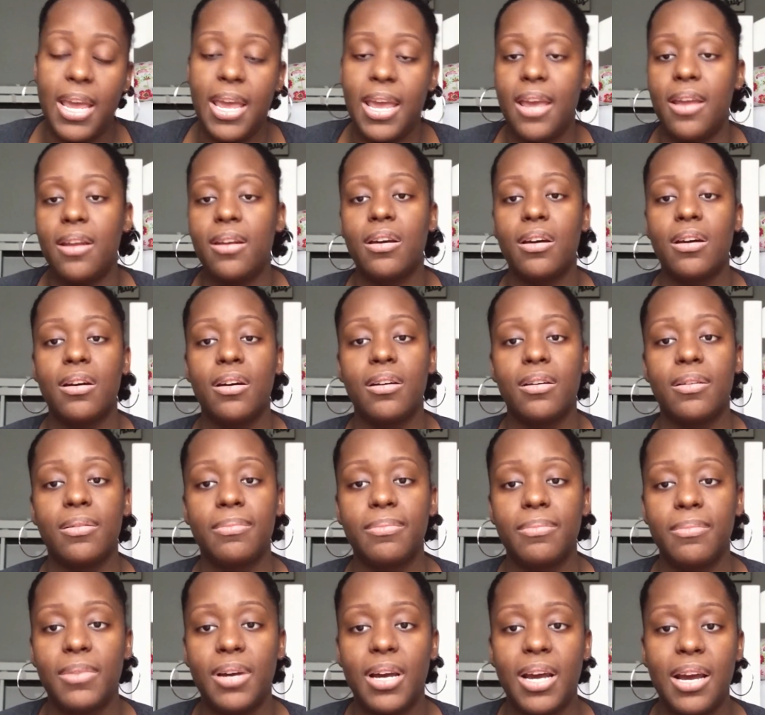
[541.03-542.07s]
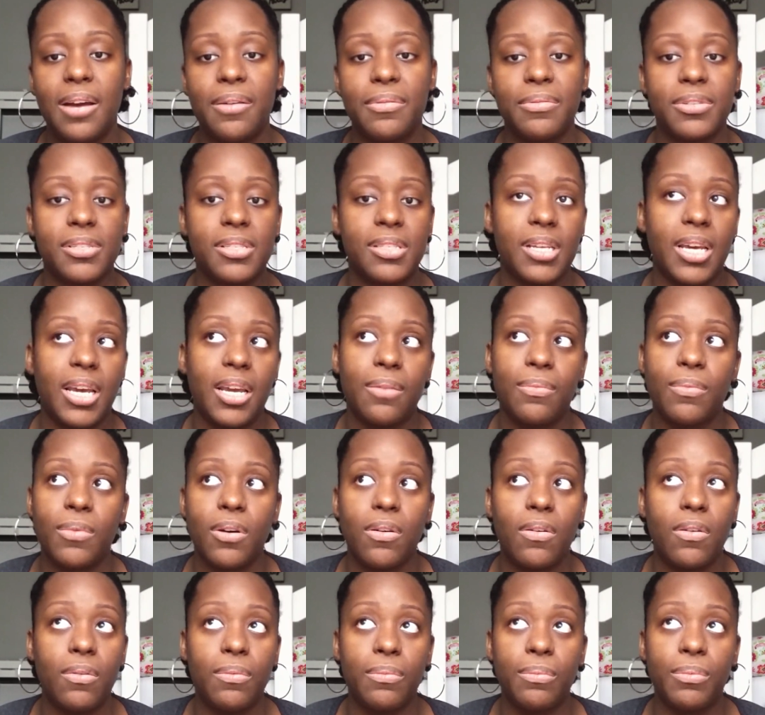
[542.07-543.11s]
And I was like,
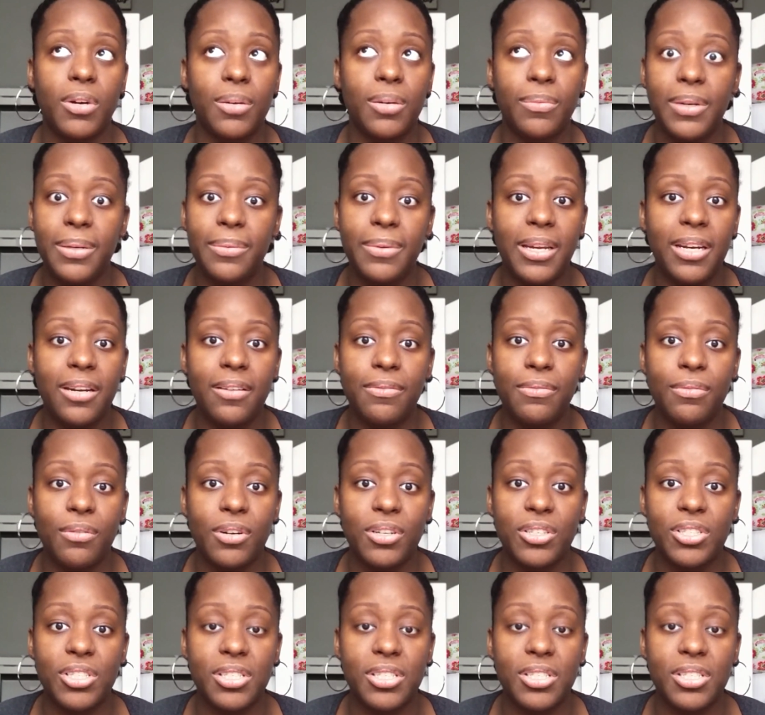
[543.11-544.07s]
well, what are we waiting for?